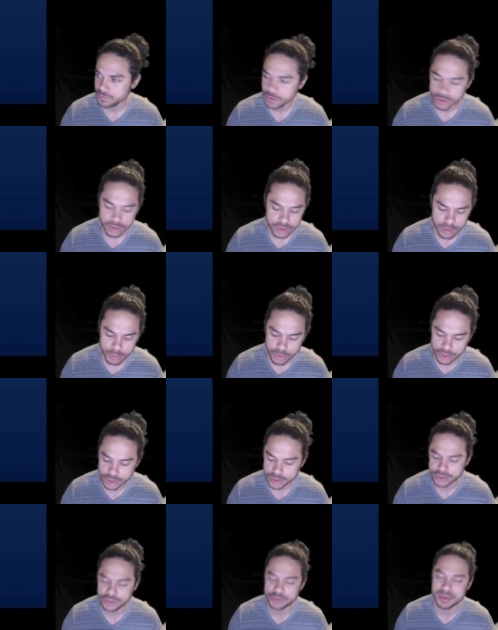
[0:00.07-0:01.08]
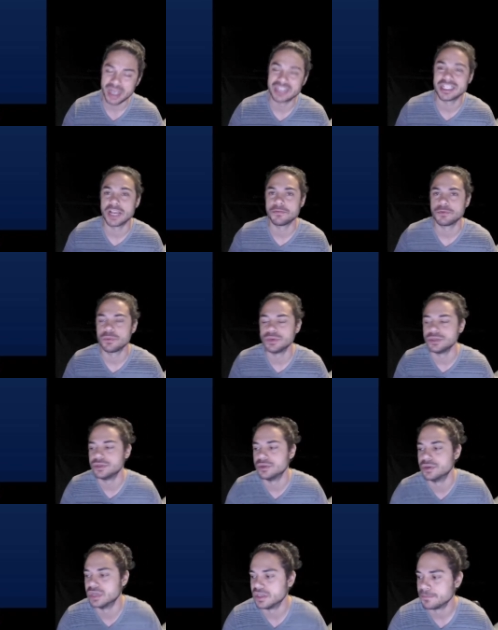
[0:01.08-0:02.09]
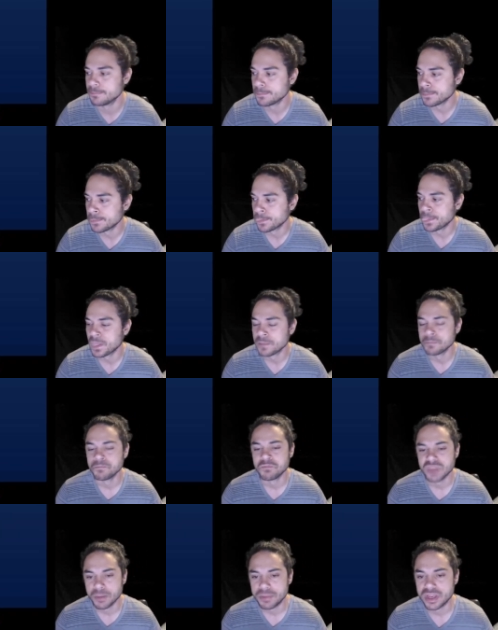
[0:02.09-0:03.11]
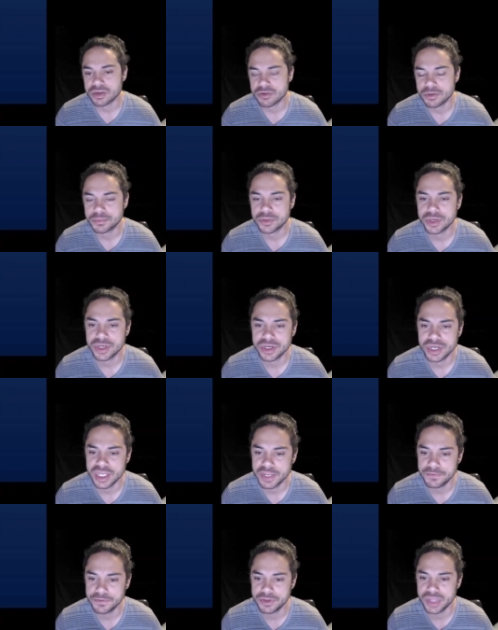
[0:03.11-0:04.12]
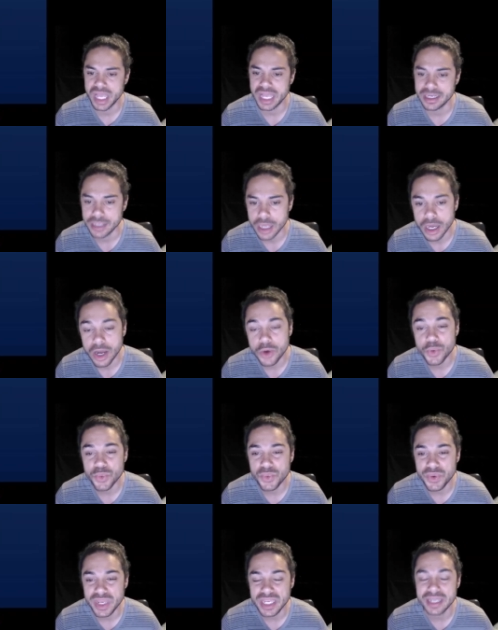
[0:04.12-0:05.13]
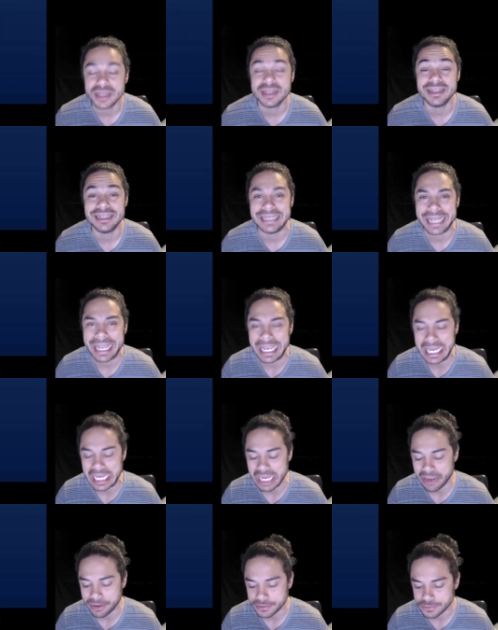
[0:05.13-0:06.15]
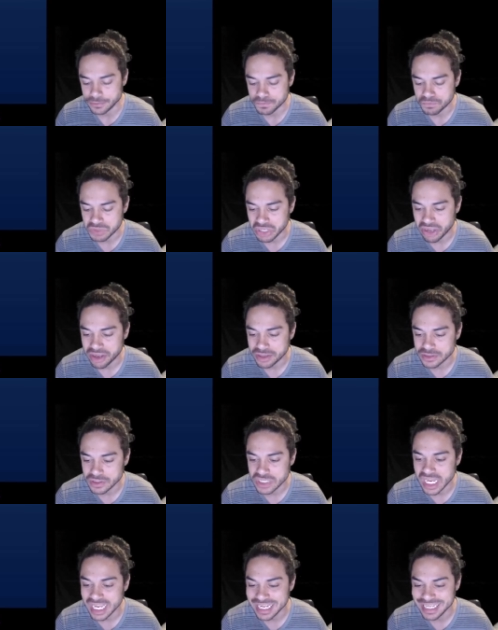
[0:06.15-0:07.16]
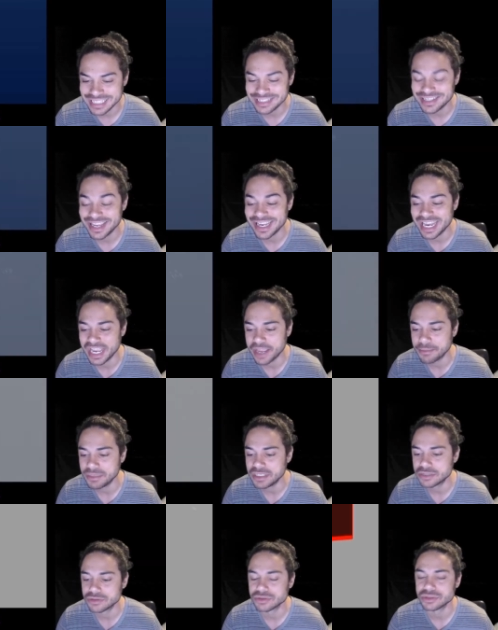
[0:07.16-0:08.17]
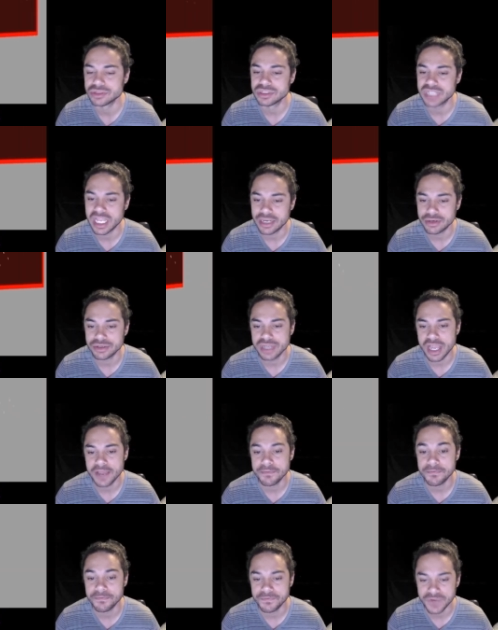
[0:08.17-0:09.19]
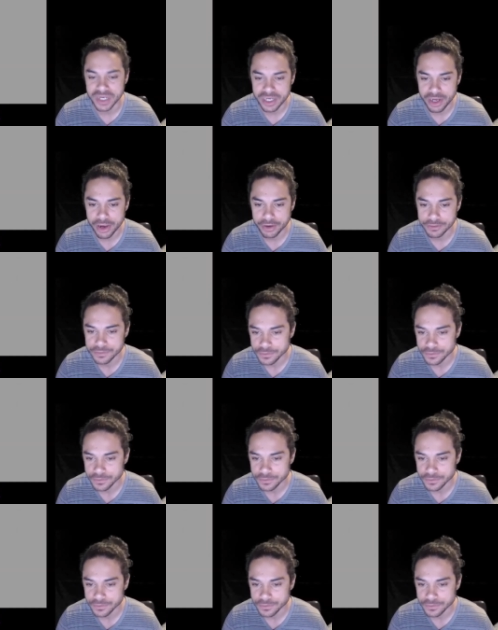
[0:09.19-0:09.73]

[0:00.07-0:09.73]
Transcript: Good morning, YouTube. How's everyone doing? BentCrypto here to give you that uh, weekday, uh, daily ten A M Eastern Standard Time video.